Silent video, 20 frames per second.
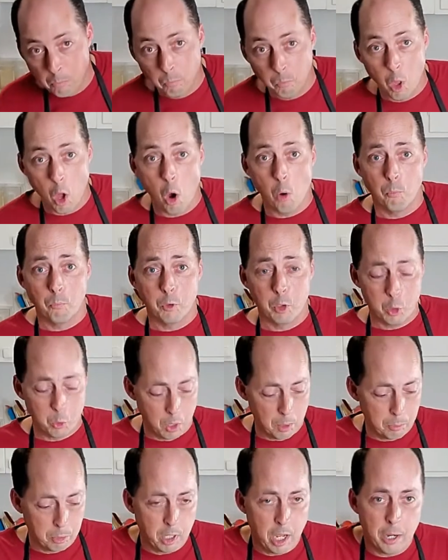Oh, did you
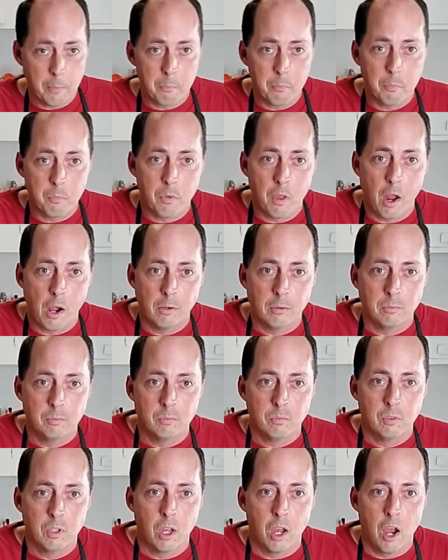want a plate?
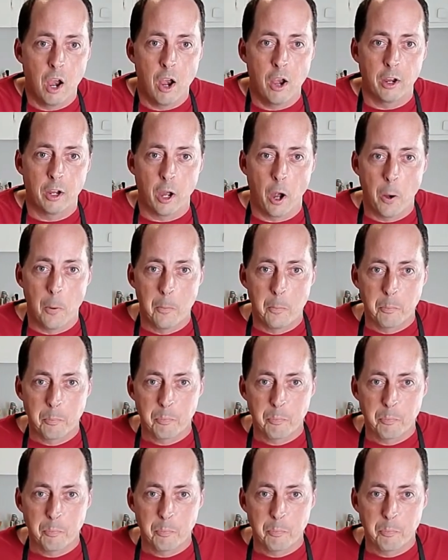There you go.